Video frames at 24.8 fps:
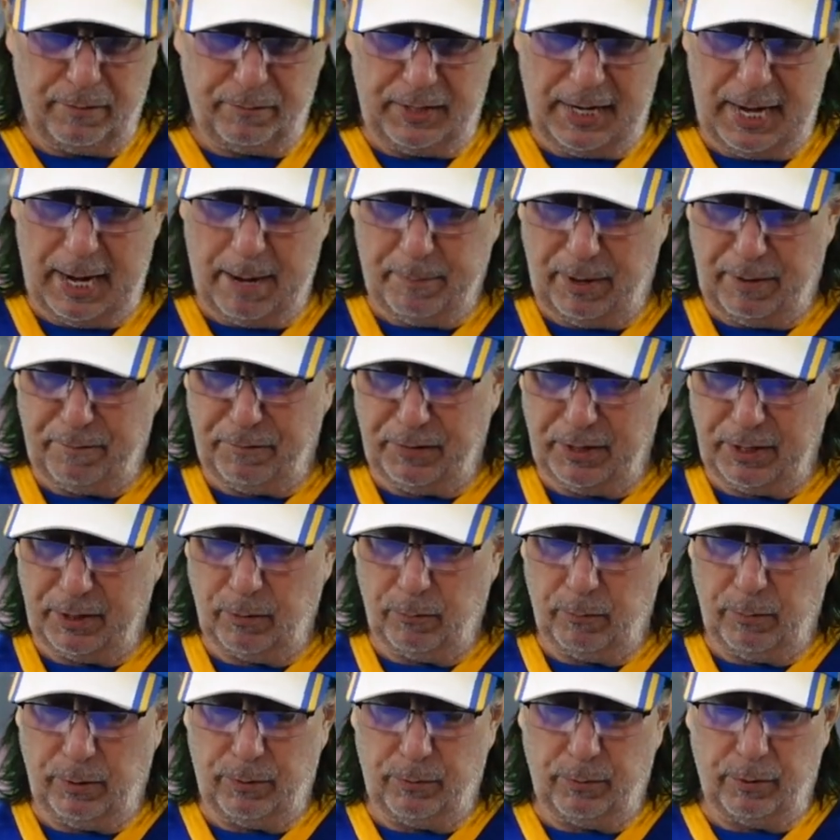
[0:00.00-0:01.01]
Tampa, I
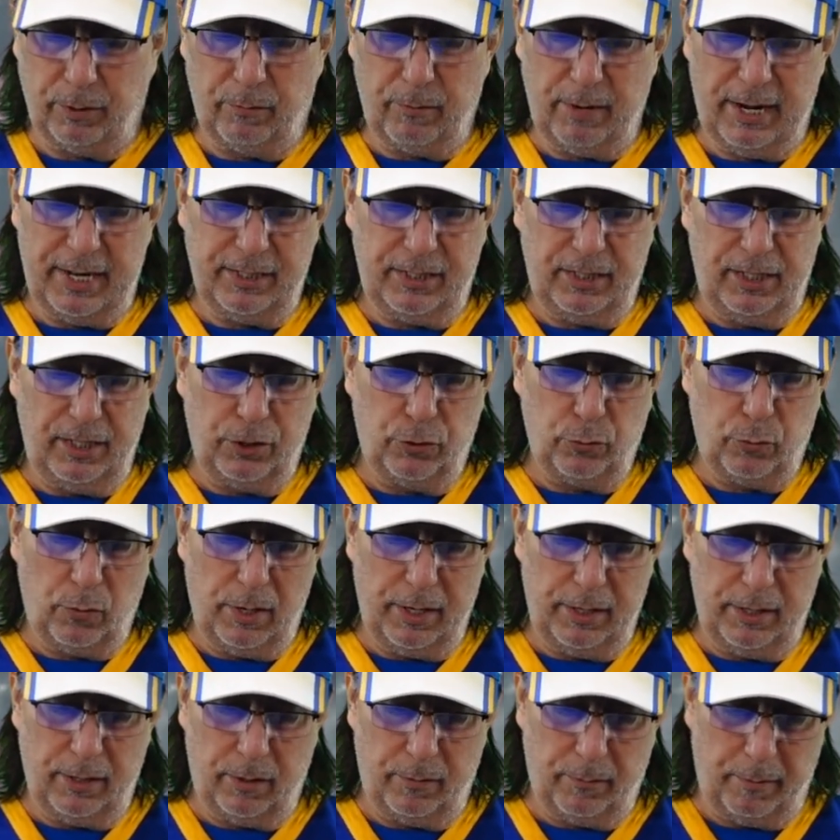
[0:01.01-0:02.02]
figured we'd regress.
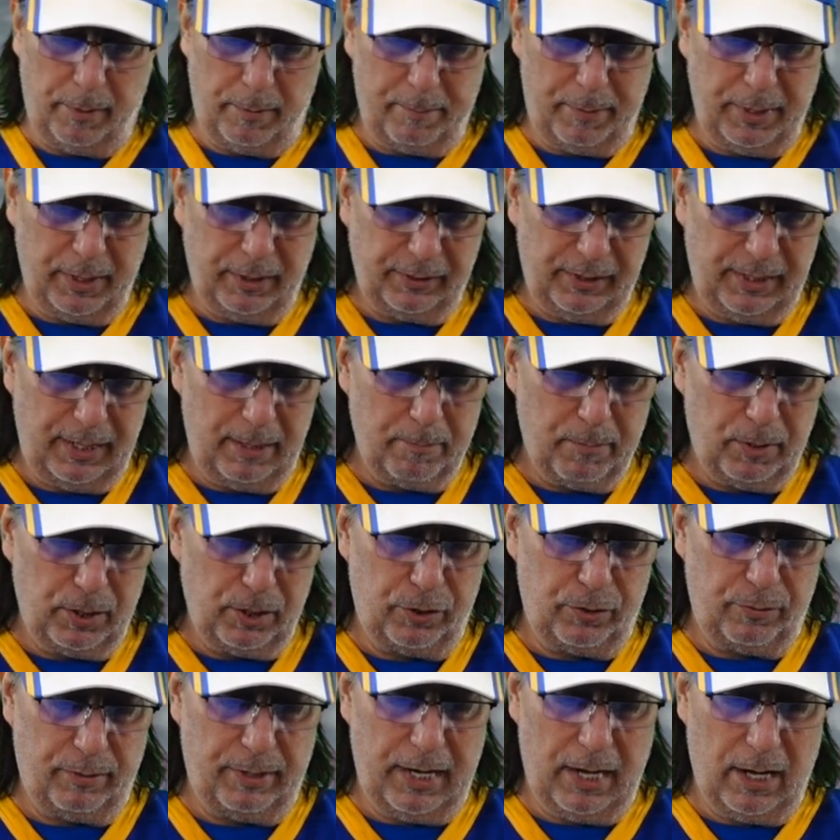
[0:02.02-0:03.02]
Detroit are rebuilding.
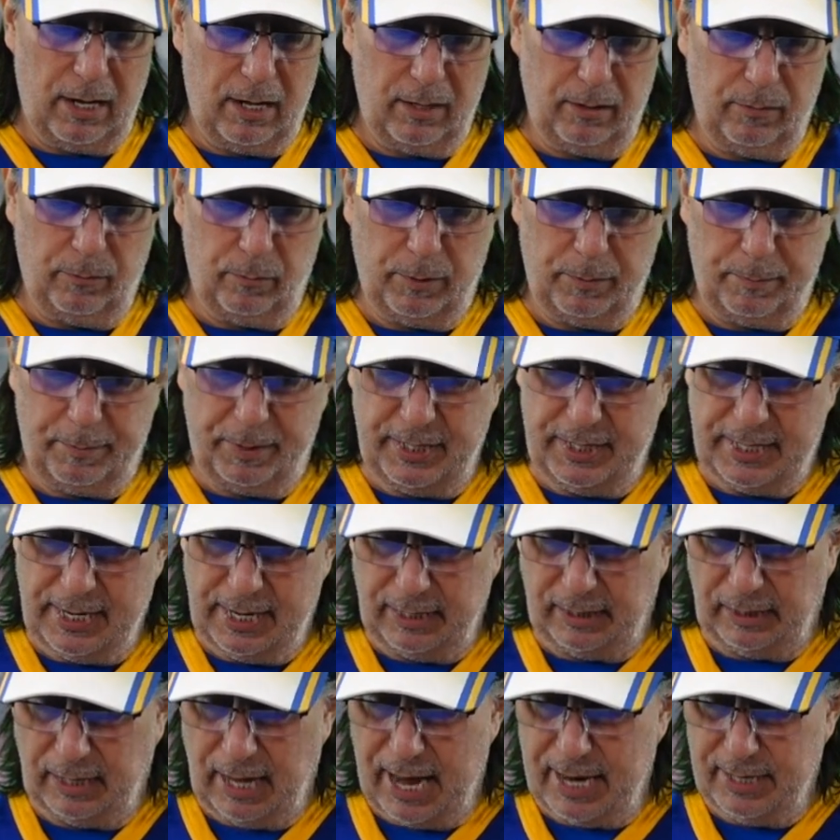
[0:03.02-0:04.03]
Montreal would be
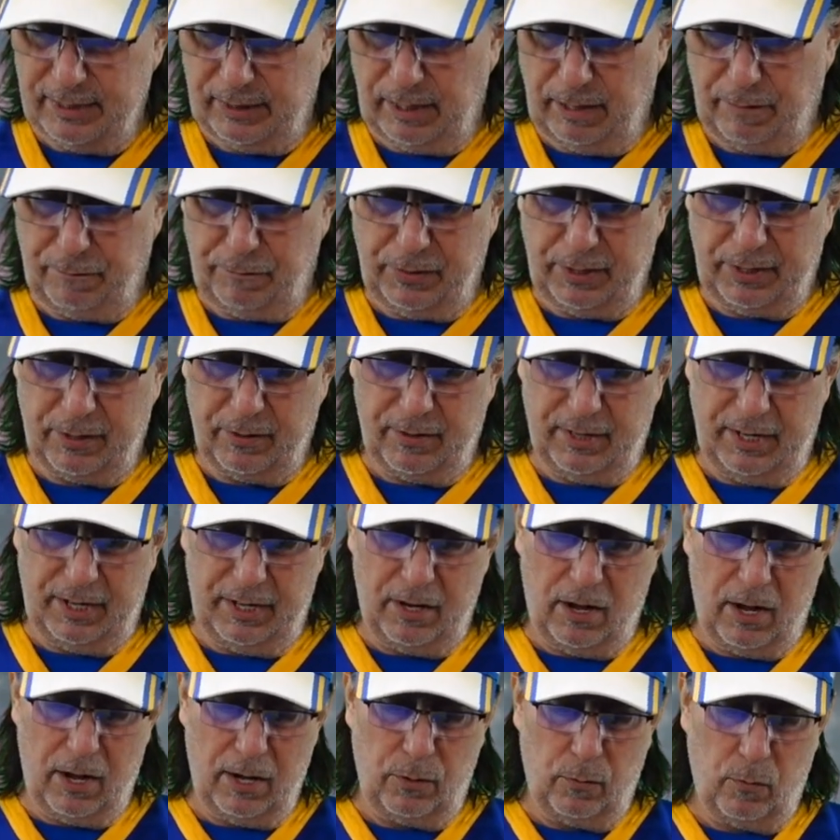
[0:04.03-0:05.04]
dead last, I figured. And
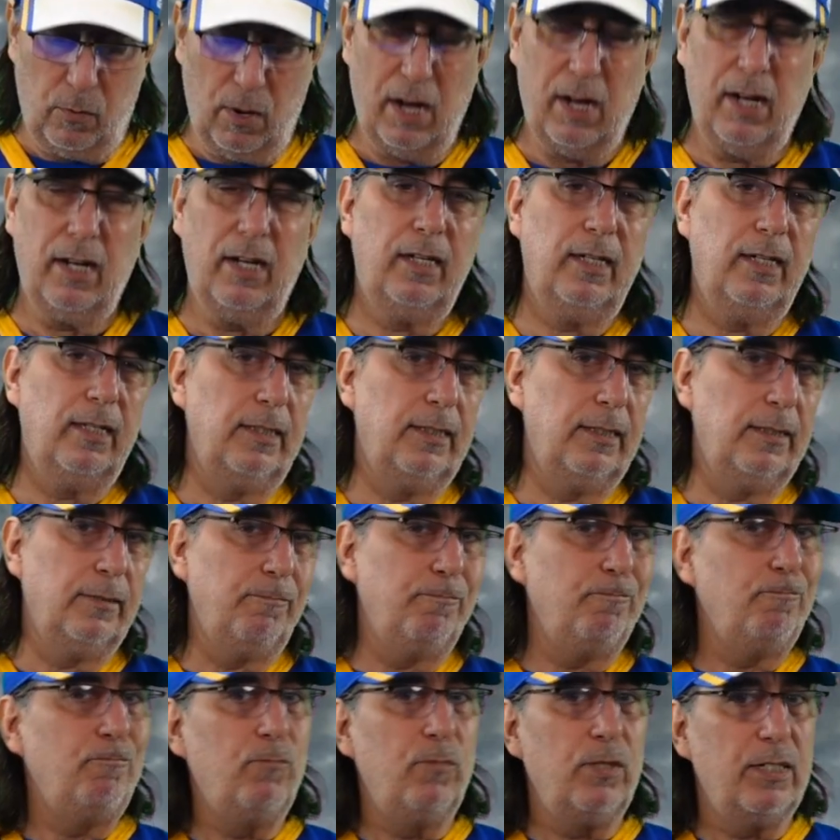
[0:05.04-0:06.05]
Ottawa
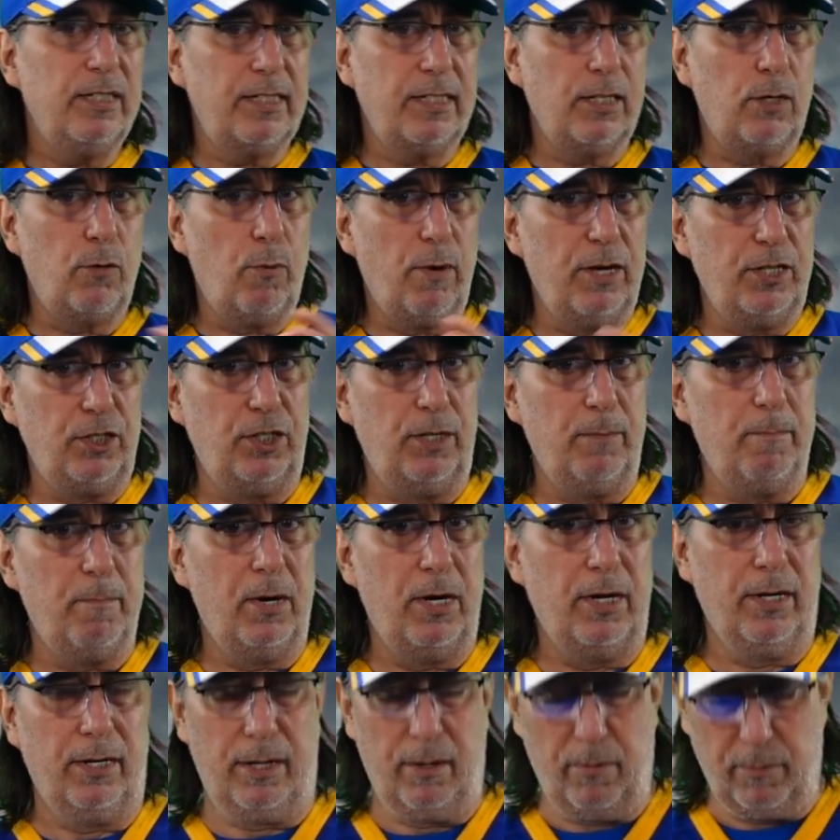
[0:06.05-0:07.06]
was a question
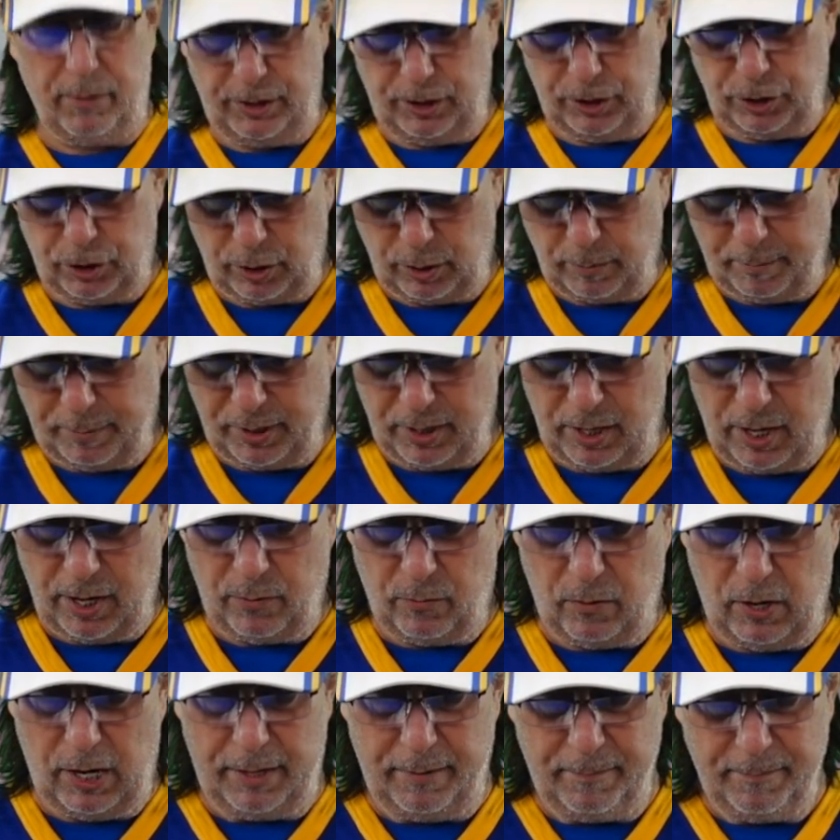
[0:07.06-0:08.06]
mark. I wasn't sure about
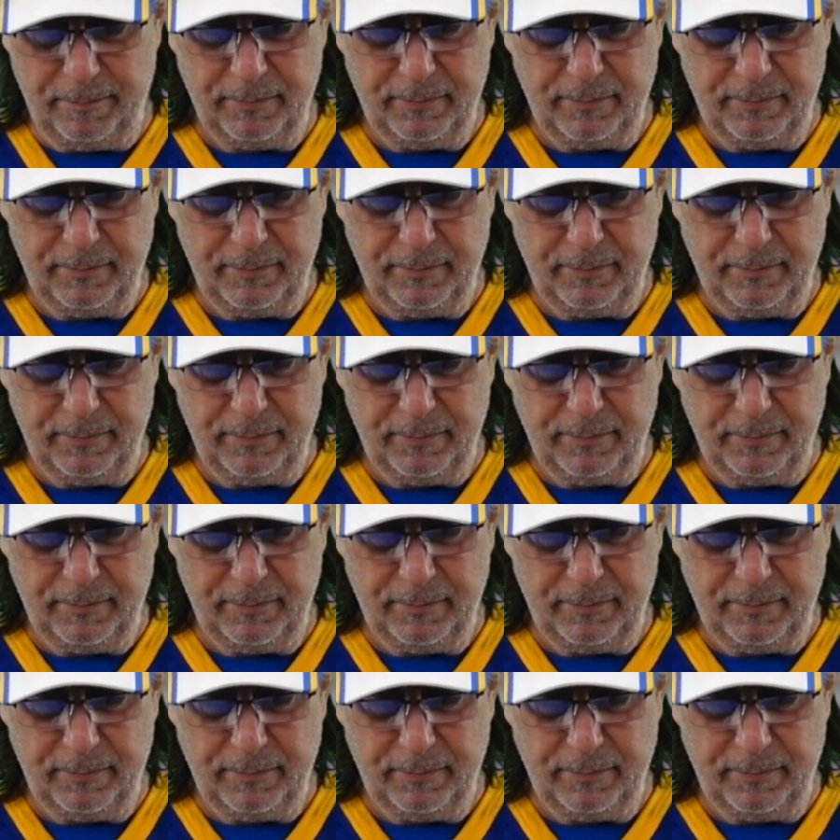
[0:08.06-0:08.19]
Ottawa.